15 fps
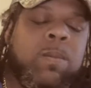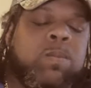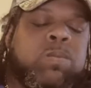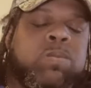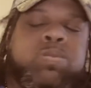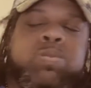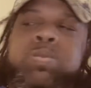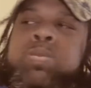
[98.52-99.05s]

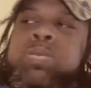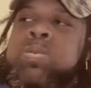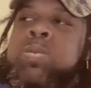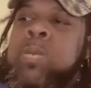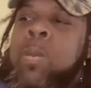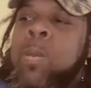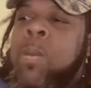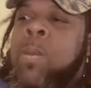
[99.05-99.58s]
So first
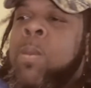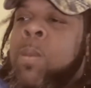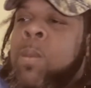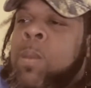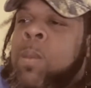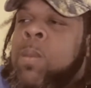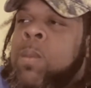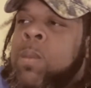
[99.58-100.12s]
off,
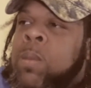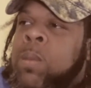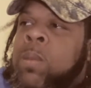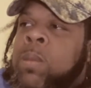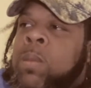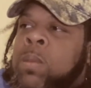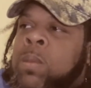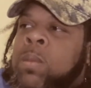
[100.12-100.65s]
right,
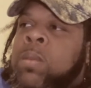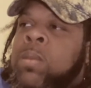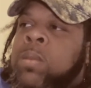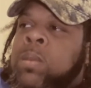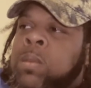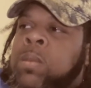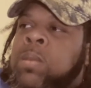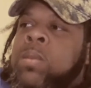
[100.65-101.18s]

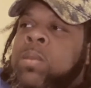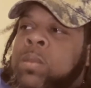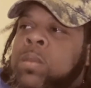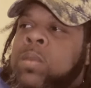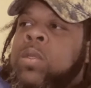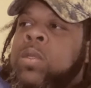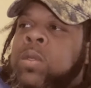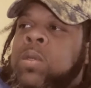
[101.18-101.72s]
what
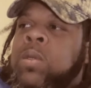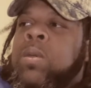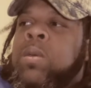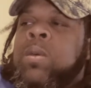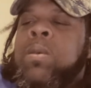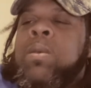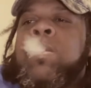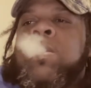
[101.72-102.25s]
even got you into